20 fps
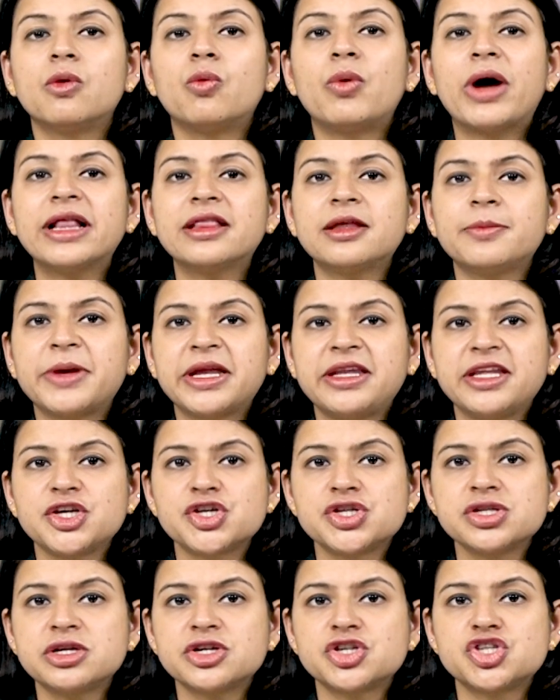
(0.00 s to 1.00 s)
While the
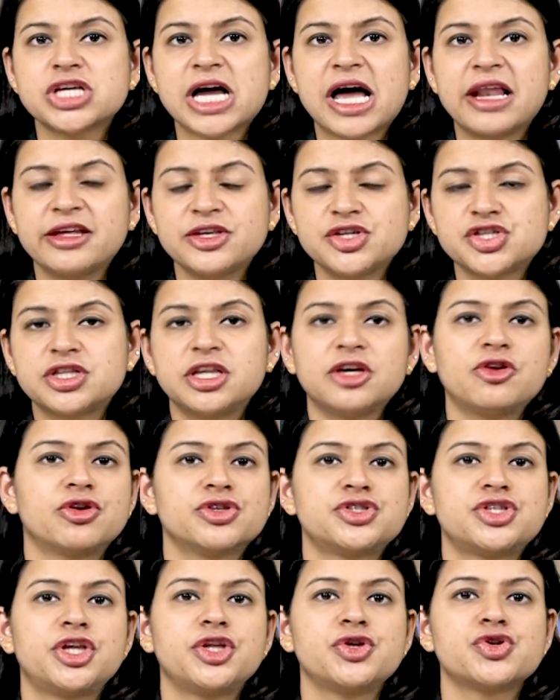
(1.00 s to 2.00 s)
petitioner challenged the
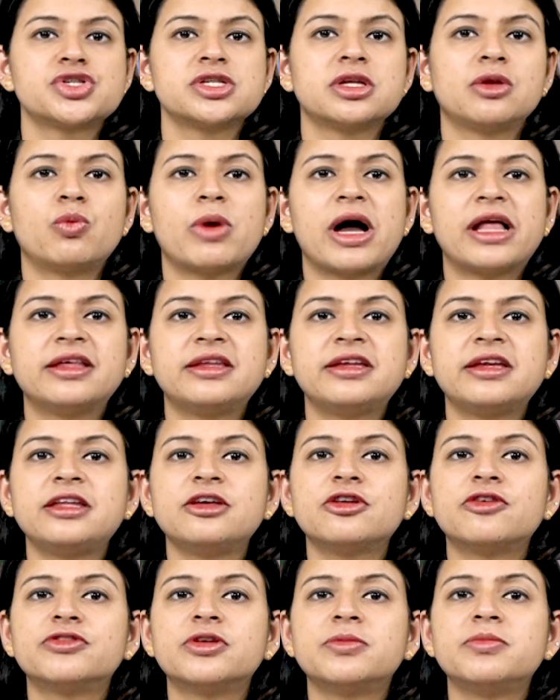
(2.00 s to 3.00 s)
constitutional
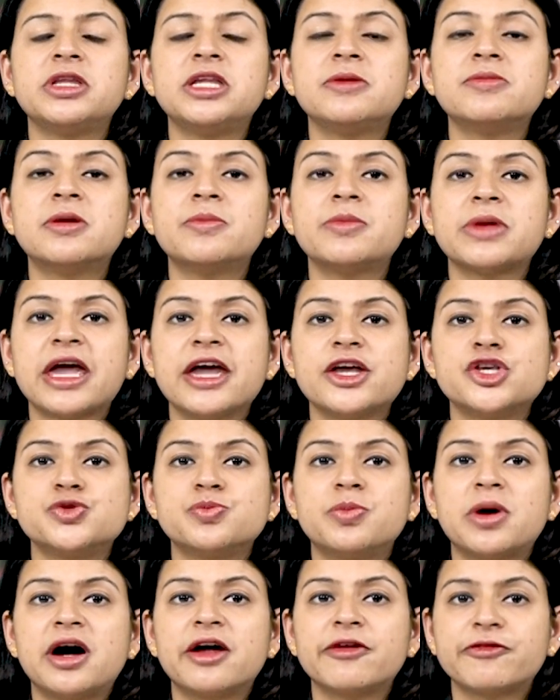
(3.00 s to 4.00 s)
validity of the minimum
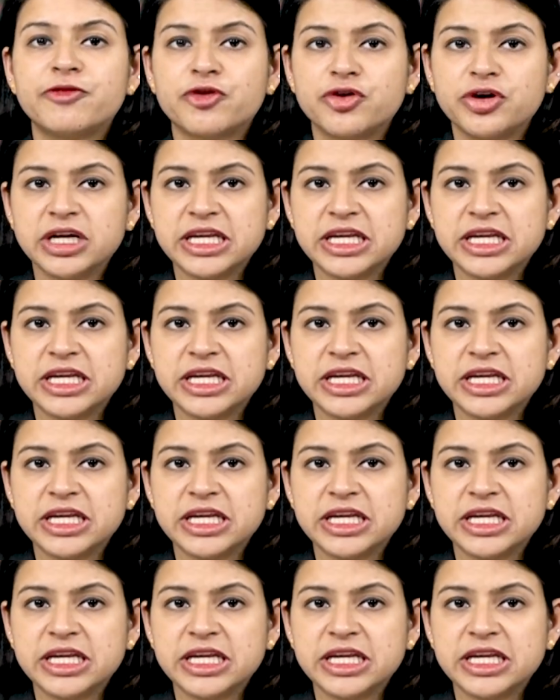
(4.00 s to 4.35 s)
age bar for